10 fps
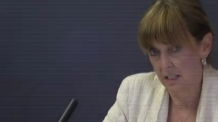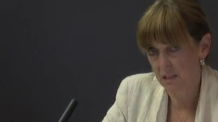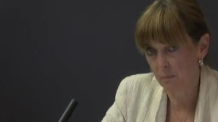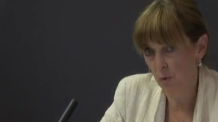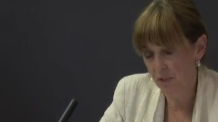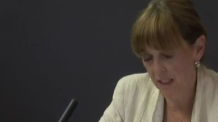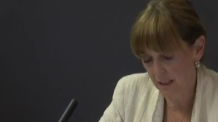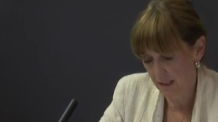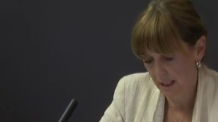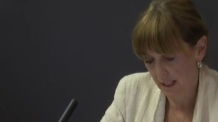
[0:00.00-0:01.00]
This
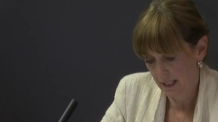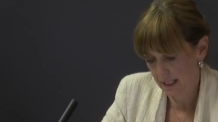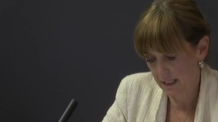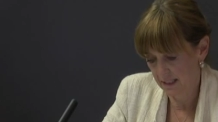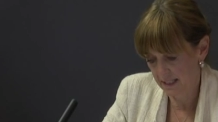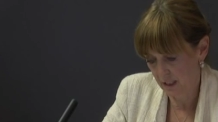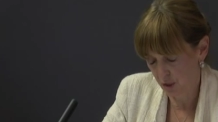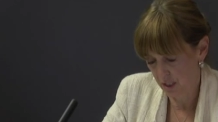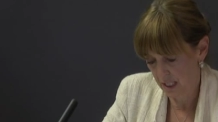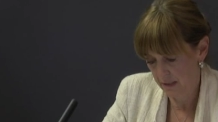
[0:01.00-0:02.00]
morning, in a
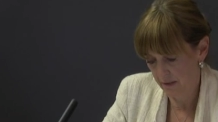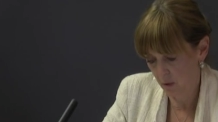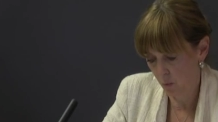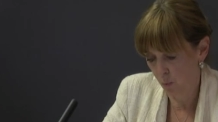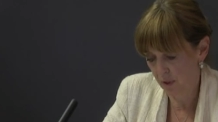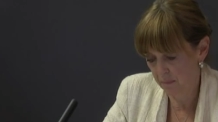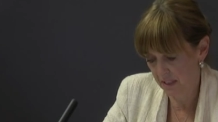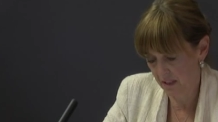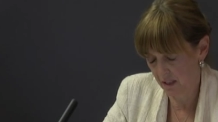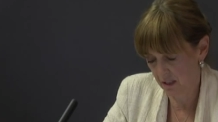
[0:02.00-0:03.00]
sanction hearing with
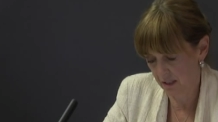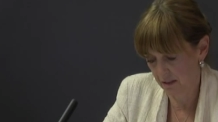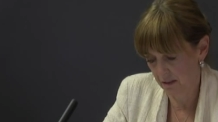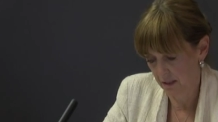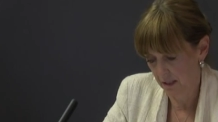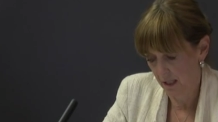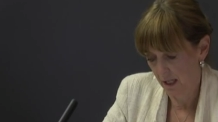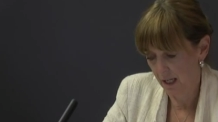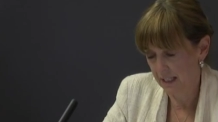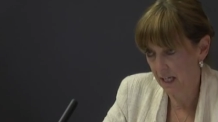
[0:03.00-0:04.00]
Mr. Gargan,
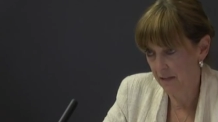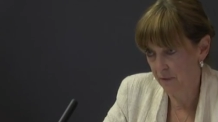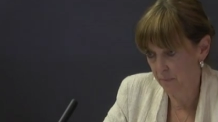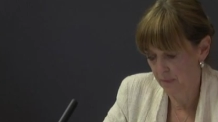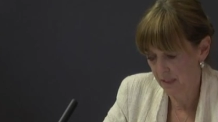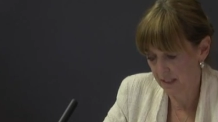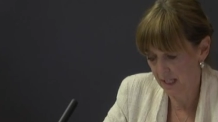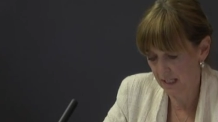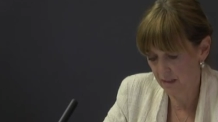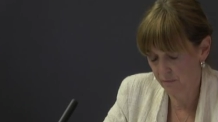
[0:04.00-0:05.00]
I gave him his
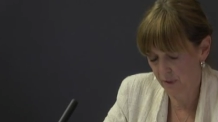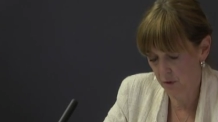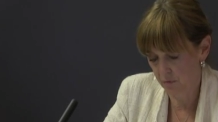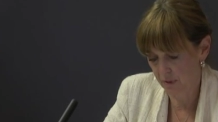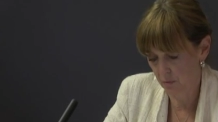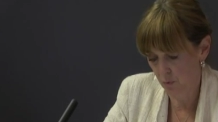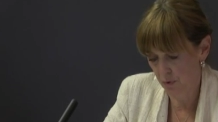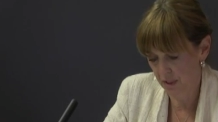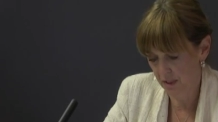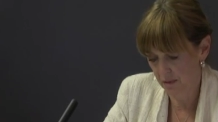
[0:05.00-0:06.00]
8 final written
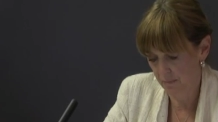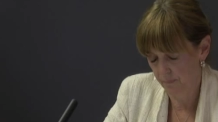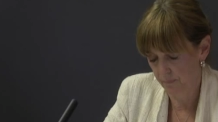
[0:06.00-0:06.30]
warnings.